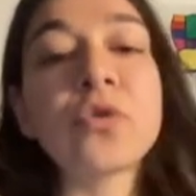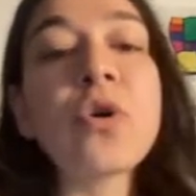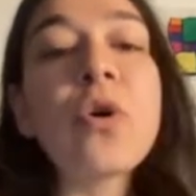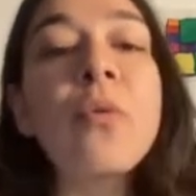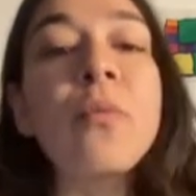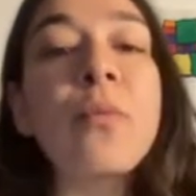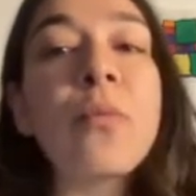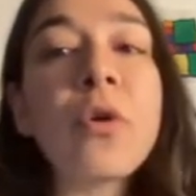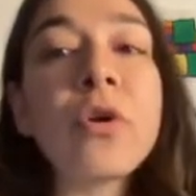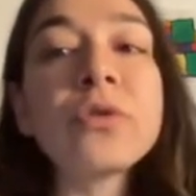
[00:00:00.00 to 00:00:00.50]

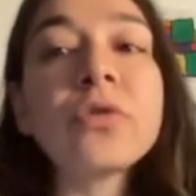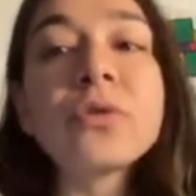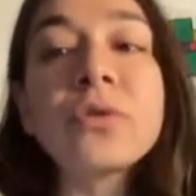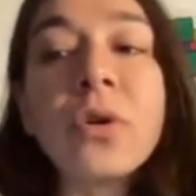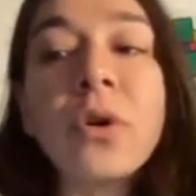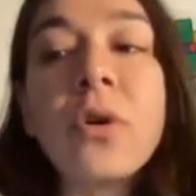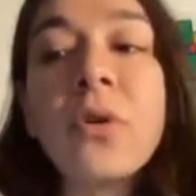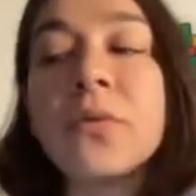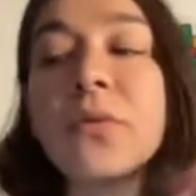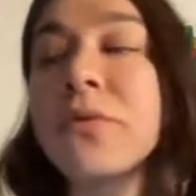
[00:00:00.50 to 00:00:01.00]
So
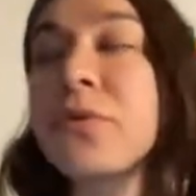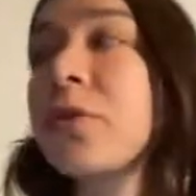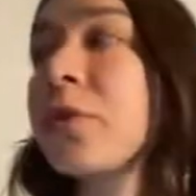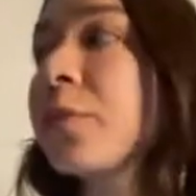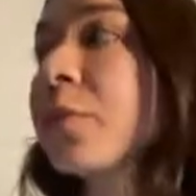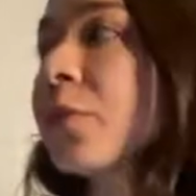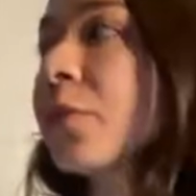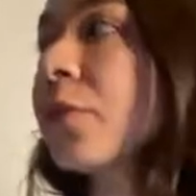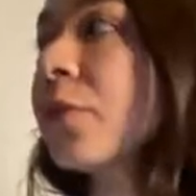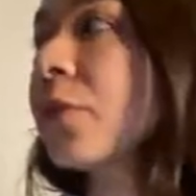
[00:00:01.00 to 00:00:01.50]
most of
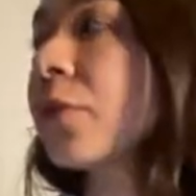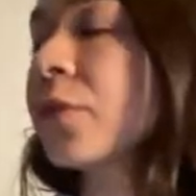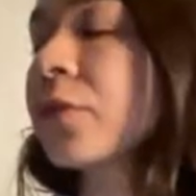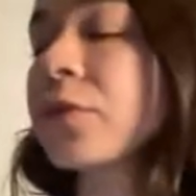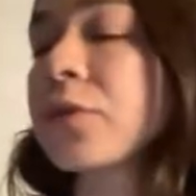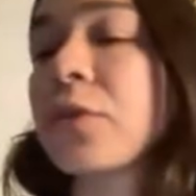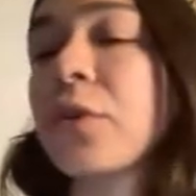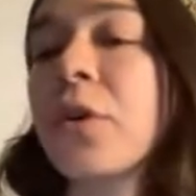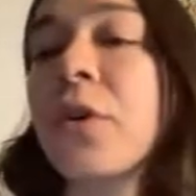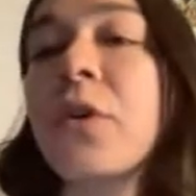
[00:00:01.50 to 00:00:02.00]
the
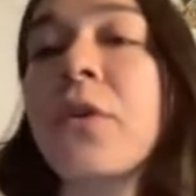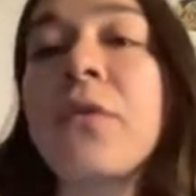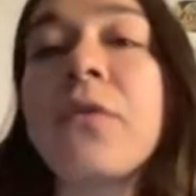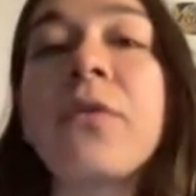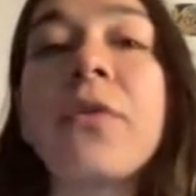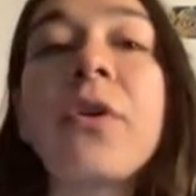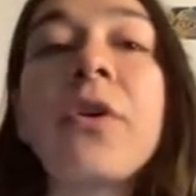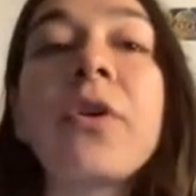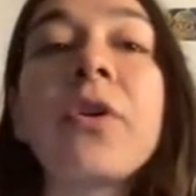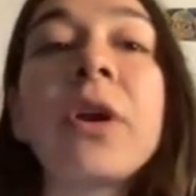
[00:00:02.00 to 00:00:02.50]
books
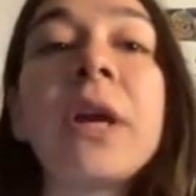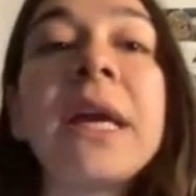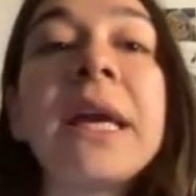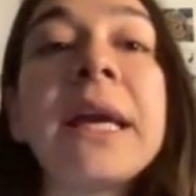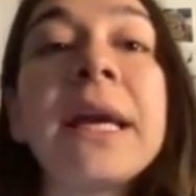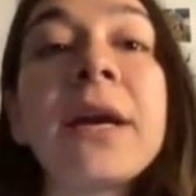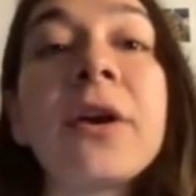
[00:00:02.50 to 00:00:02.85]
were